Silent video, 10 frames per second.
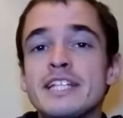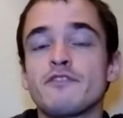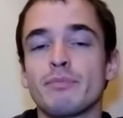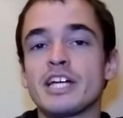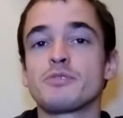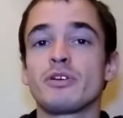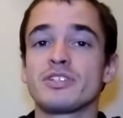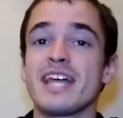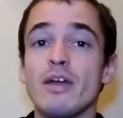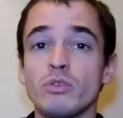for pleasure because
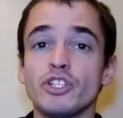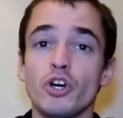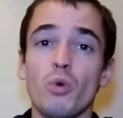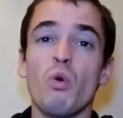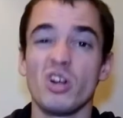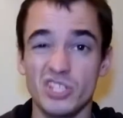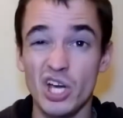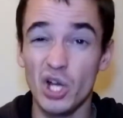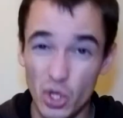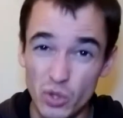they will know what a
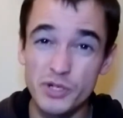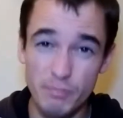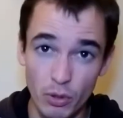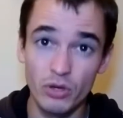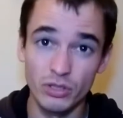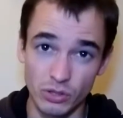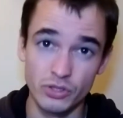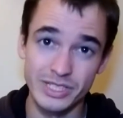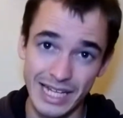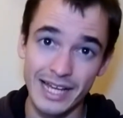good book
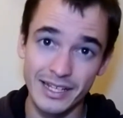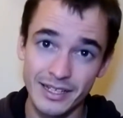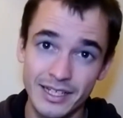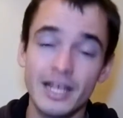looks like.